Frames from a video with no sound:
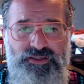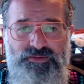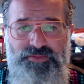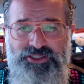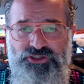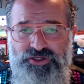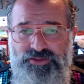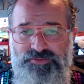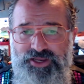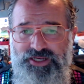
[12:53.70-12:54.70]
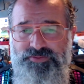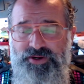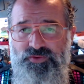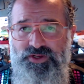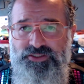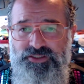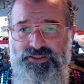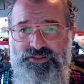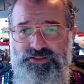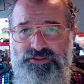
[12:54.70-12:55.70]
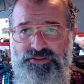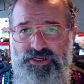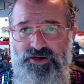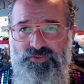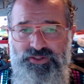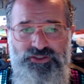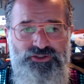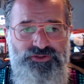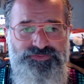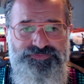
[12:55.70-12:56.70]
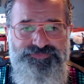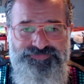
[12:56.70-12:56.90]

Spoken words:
Measure impact by resonance, not reach.